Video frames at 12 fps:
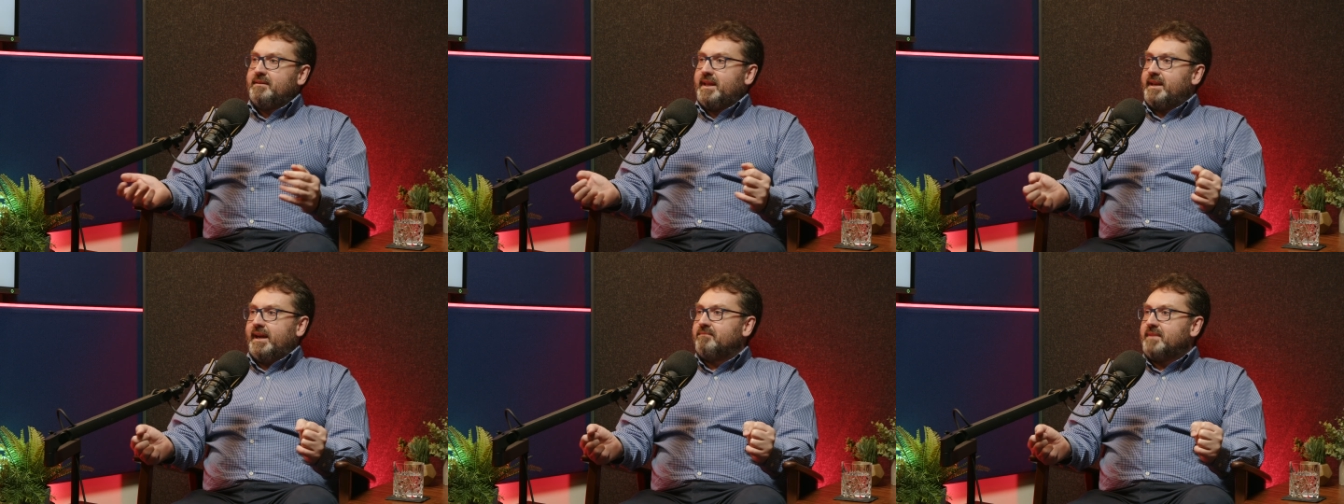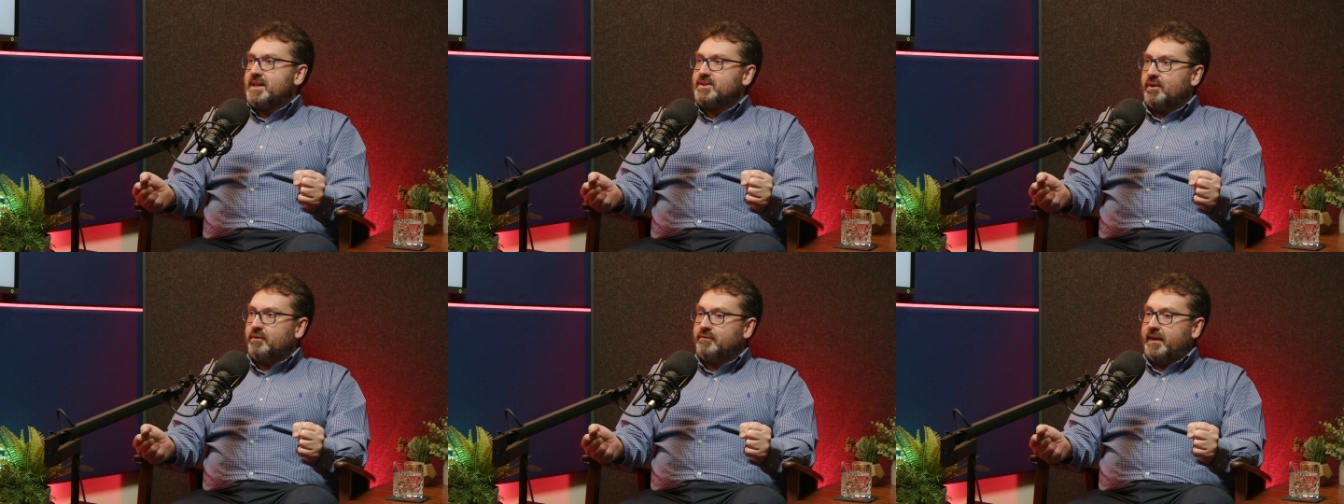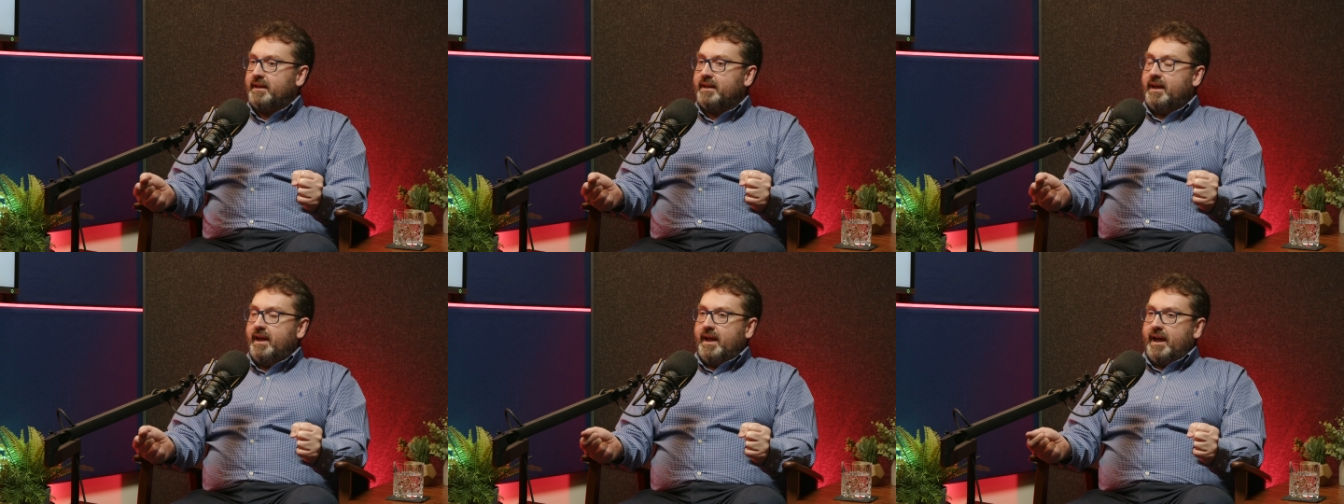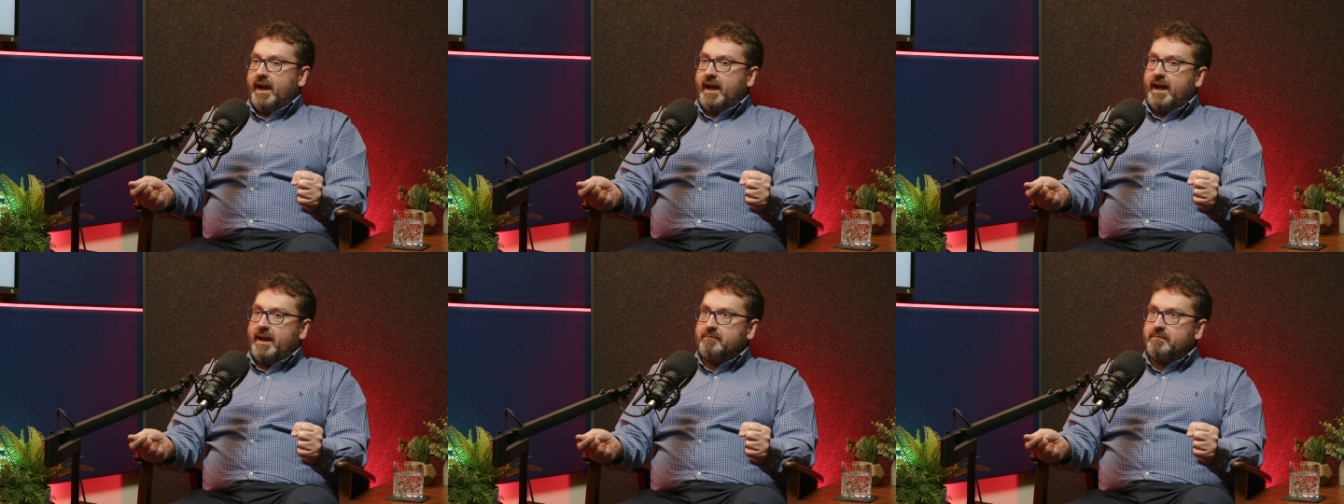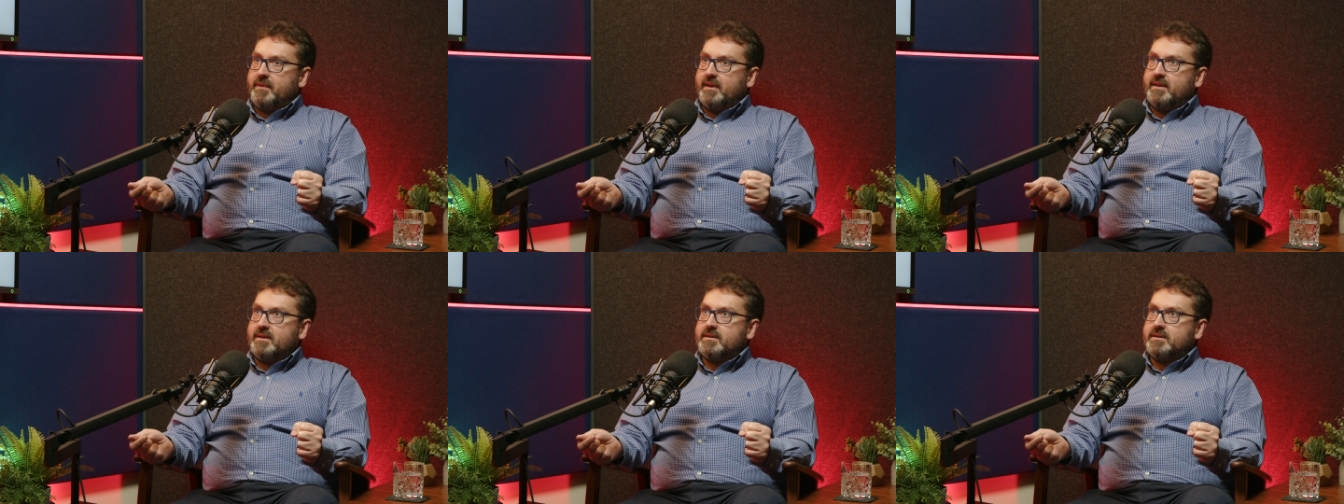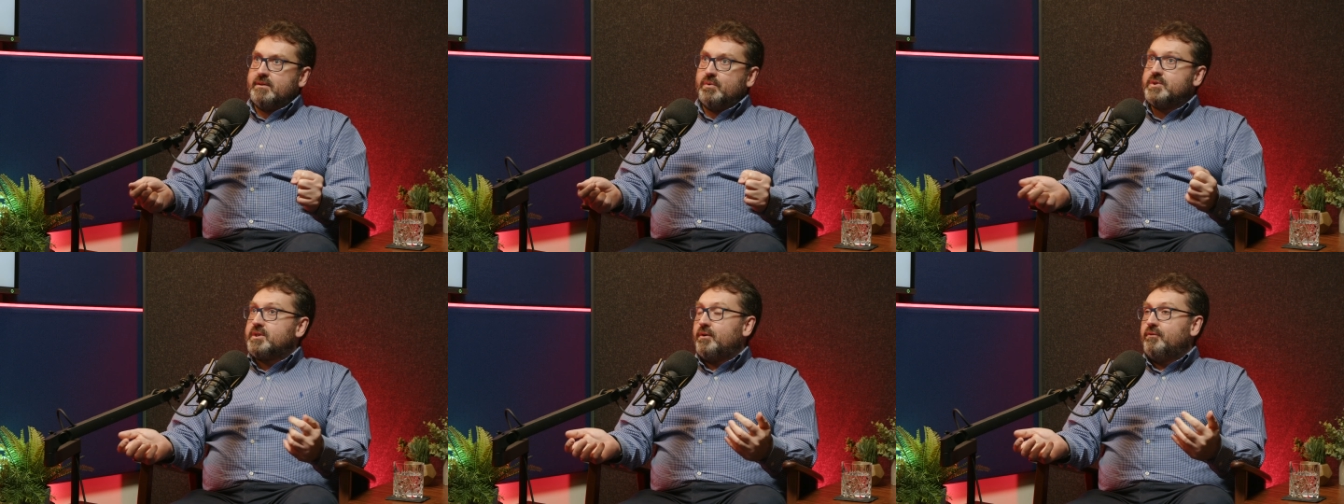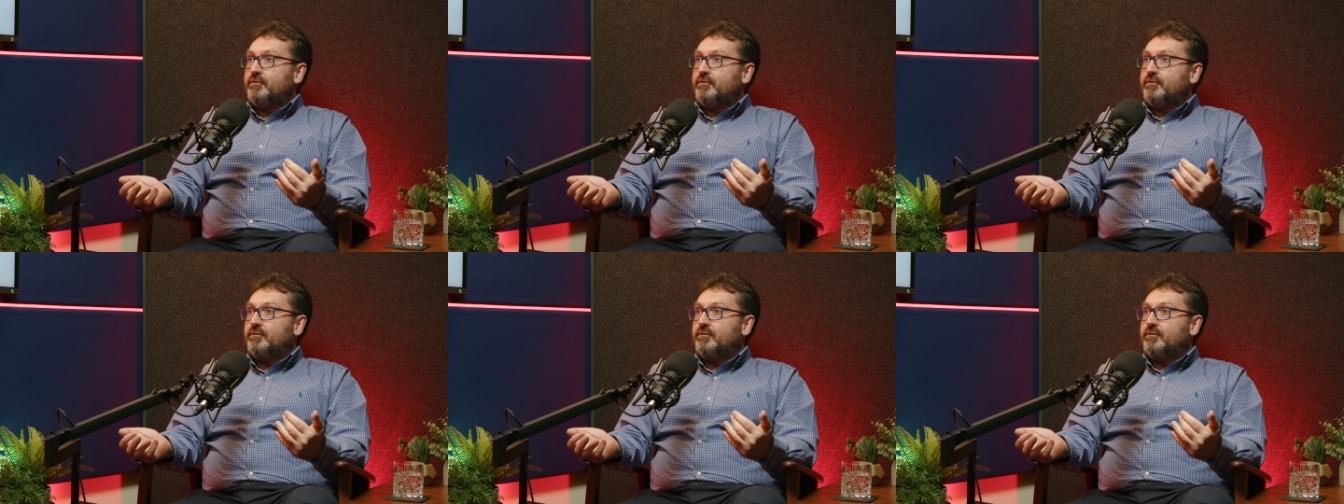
then yeah, that's not a fit. Also,